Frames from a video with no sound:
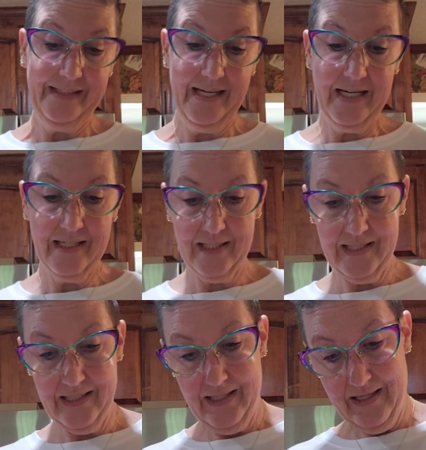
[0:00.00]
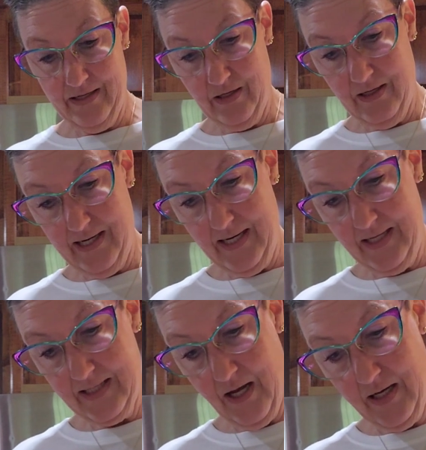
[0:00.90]
yikes. All right,
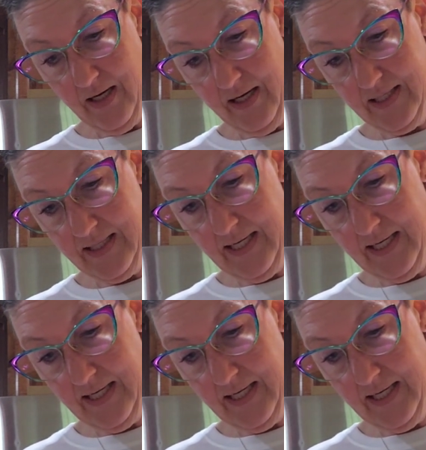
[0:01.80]
it's